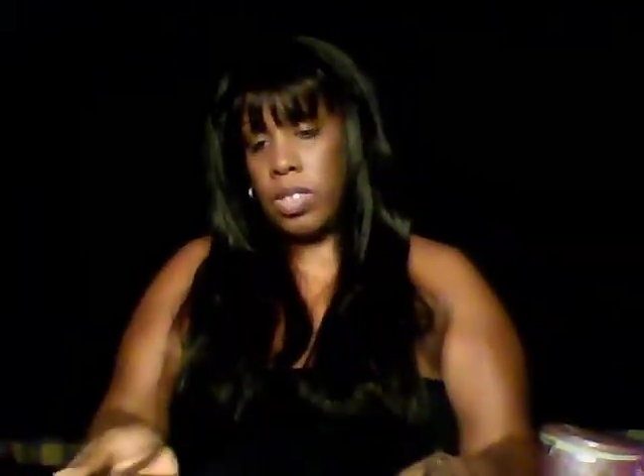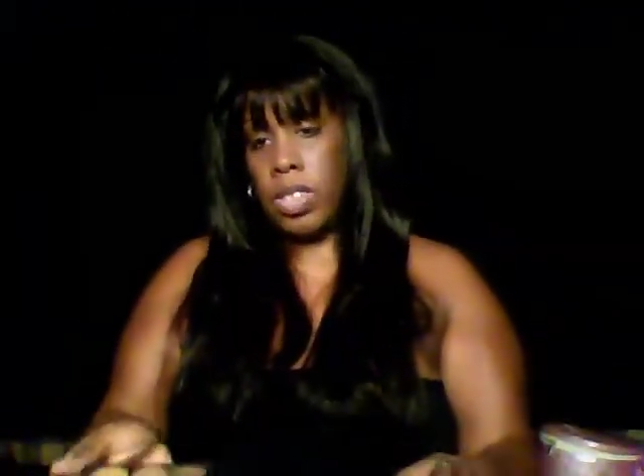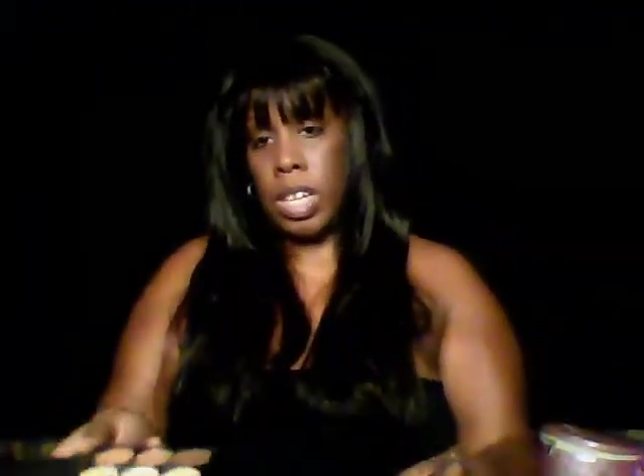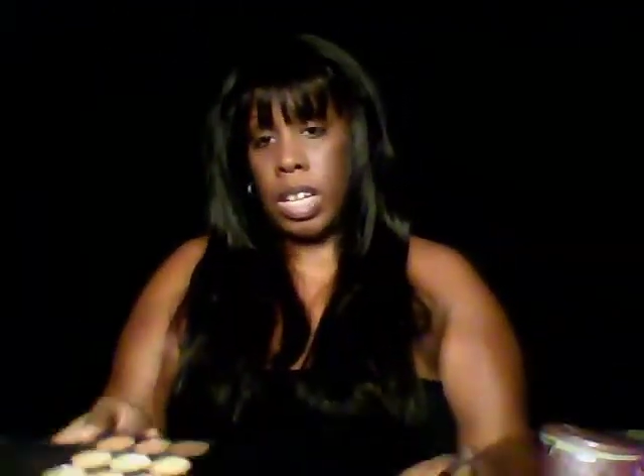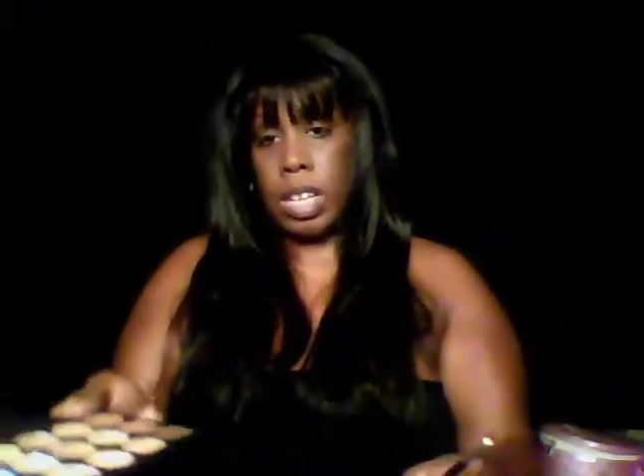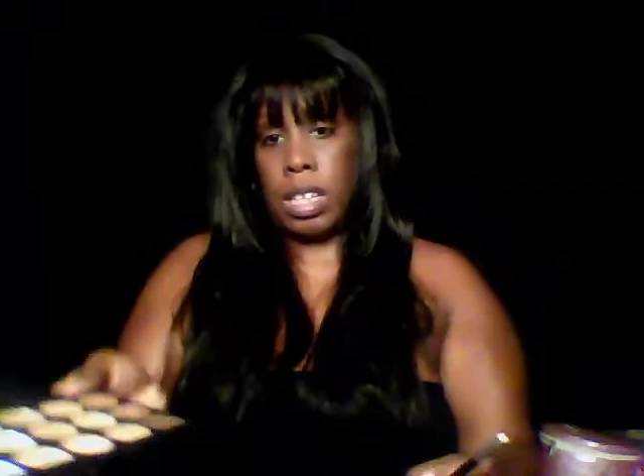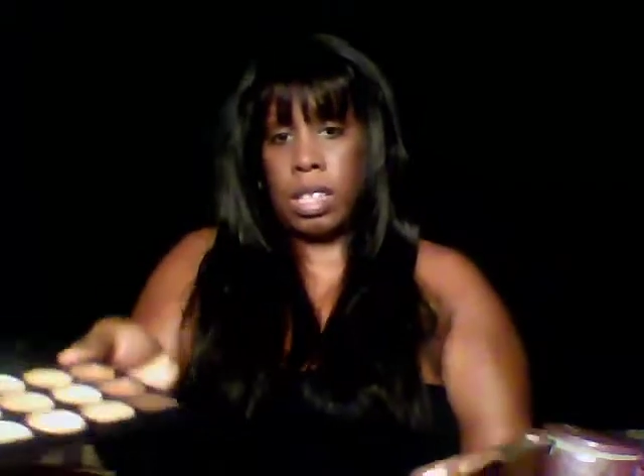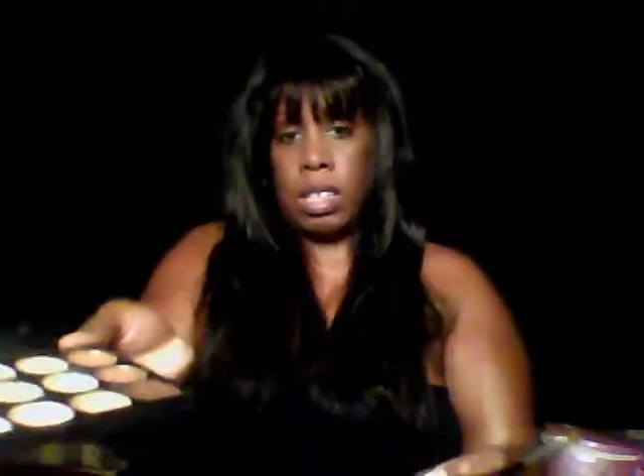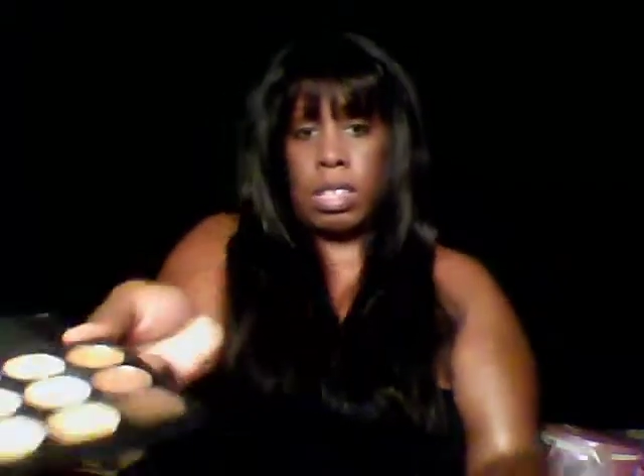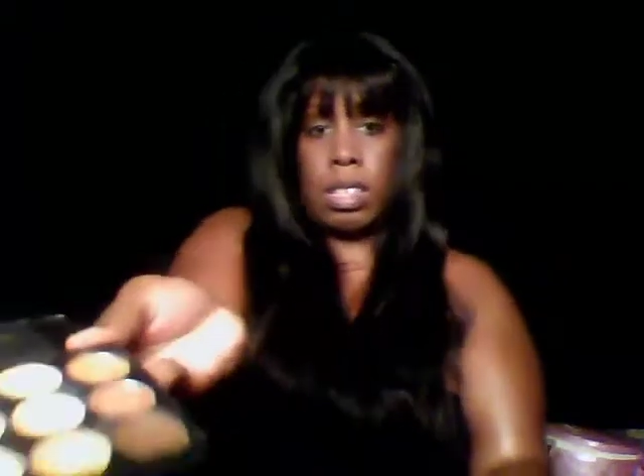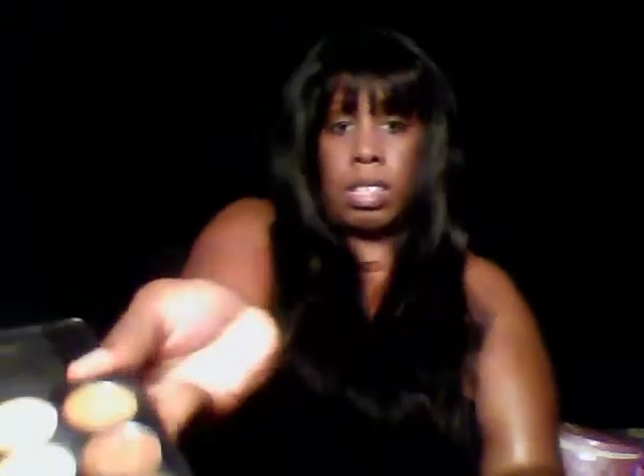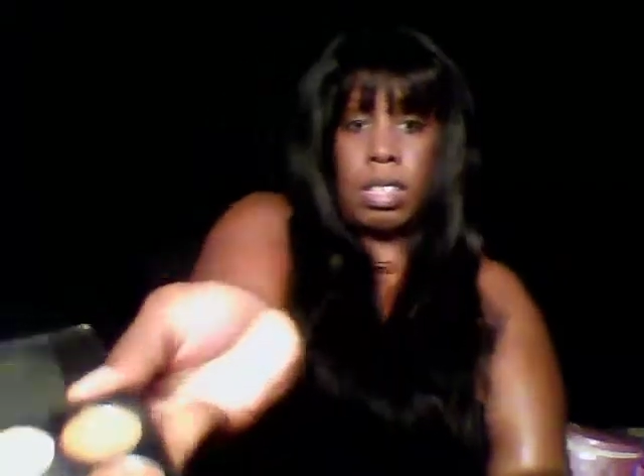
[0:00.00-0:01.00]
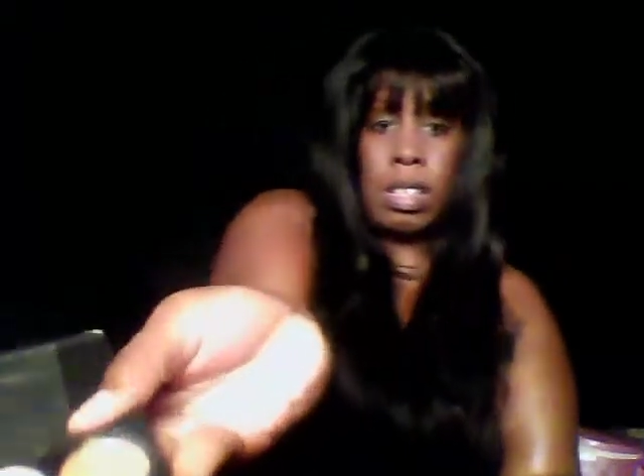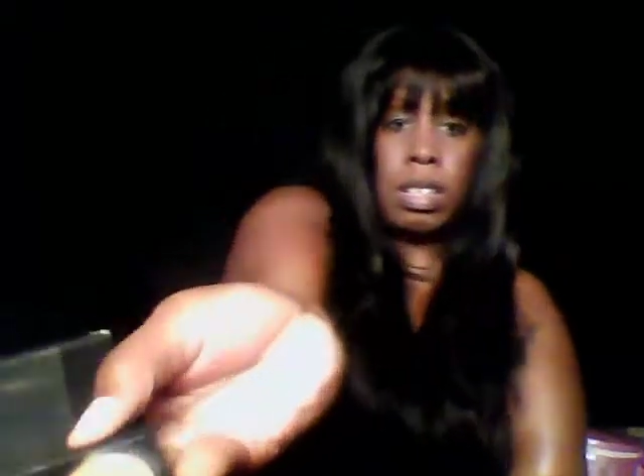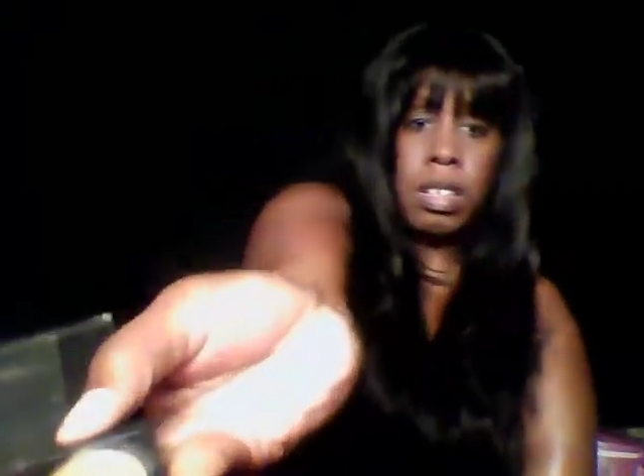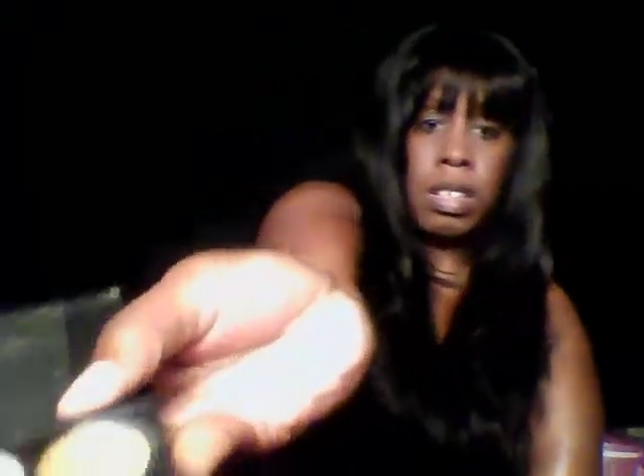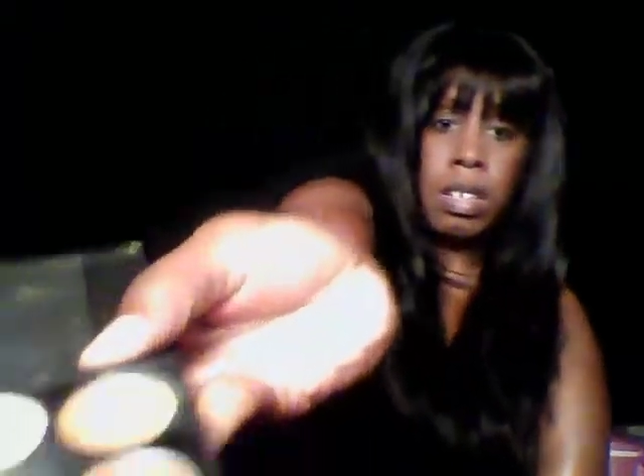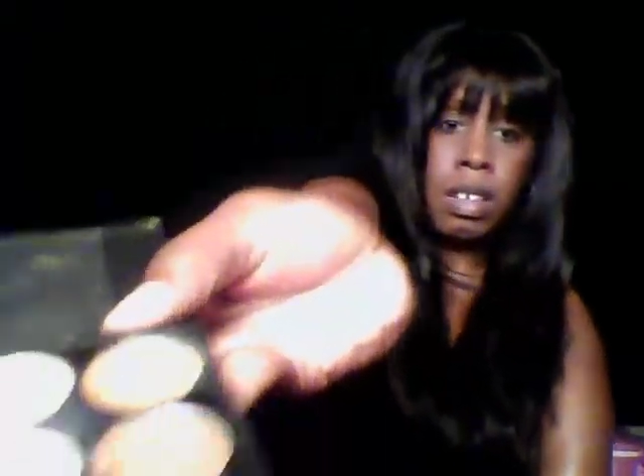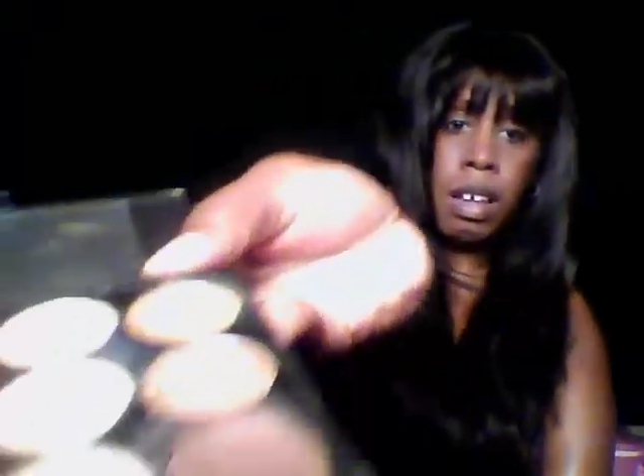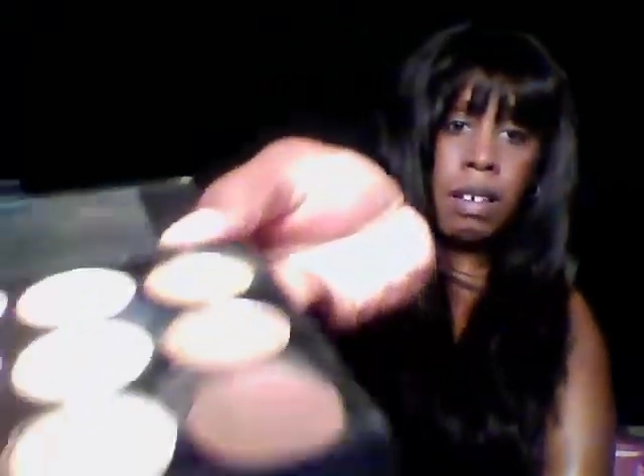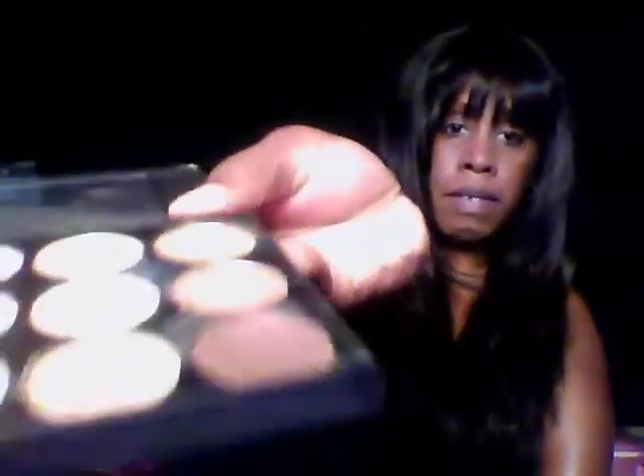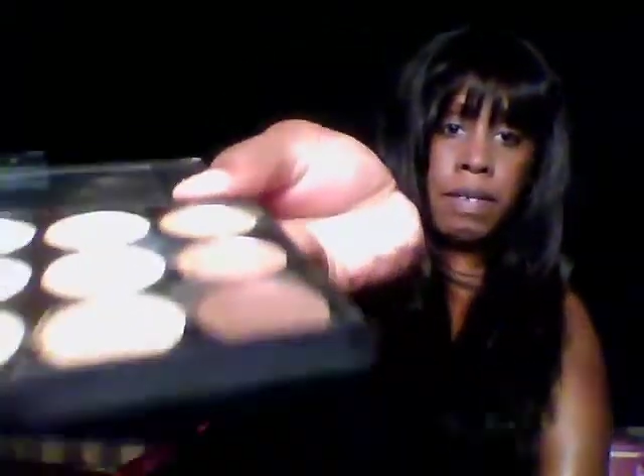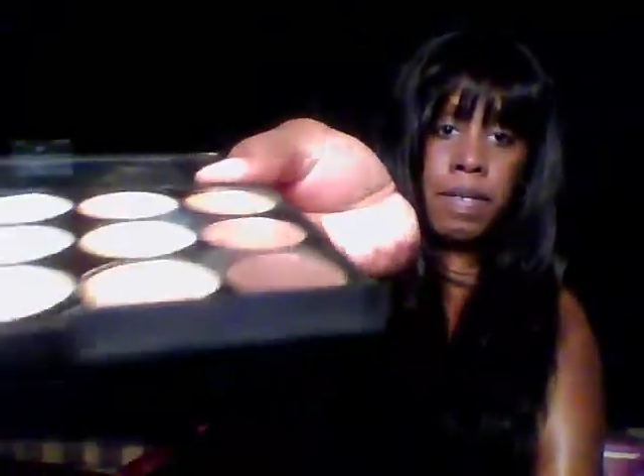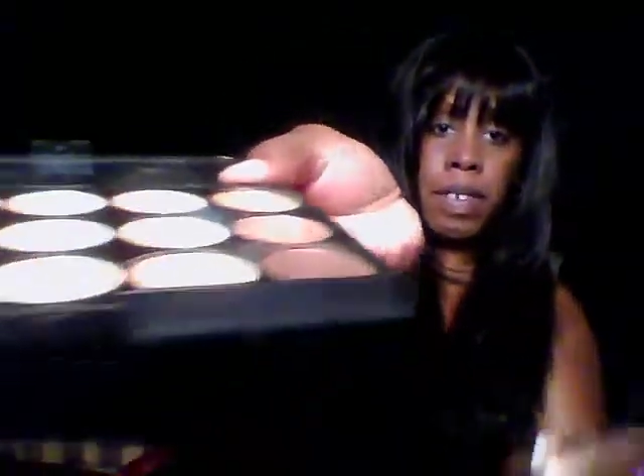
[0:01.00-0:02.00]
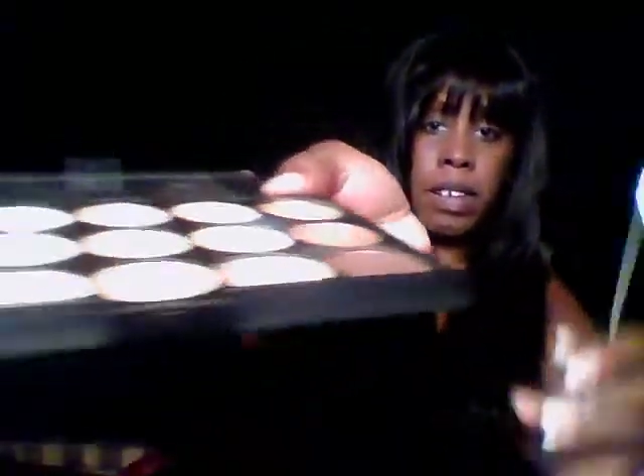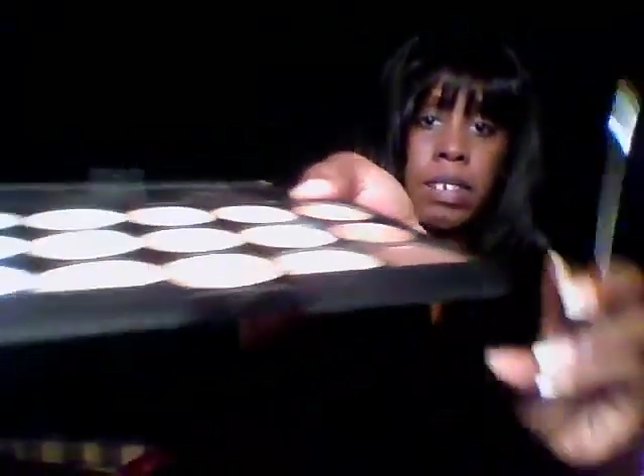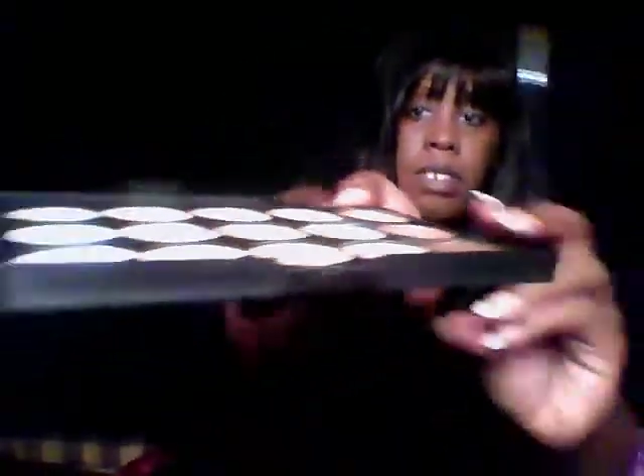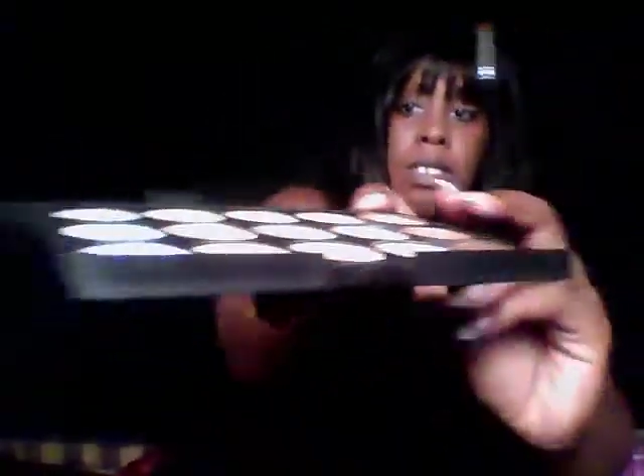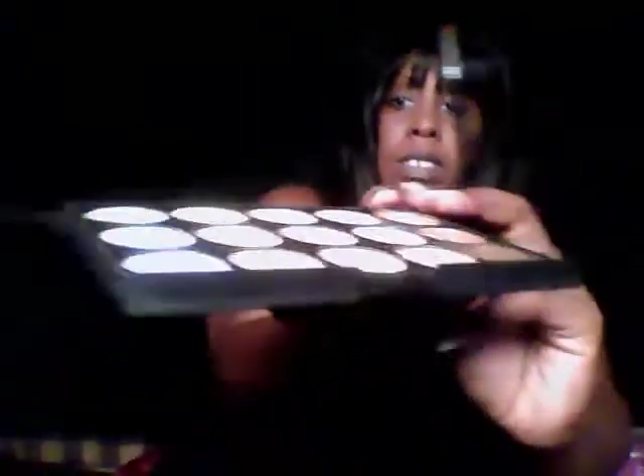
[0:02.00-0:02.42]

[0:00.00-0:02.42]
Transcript: shades off of here, so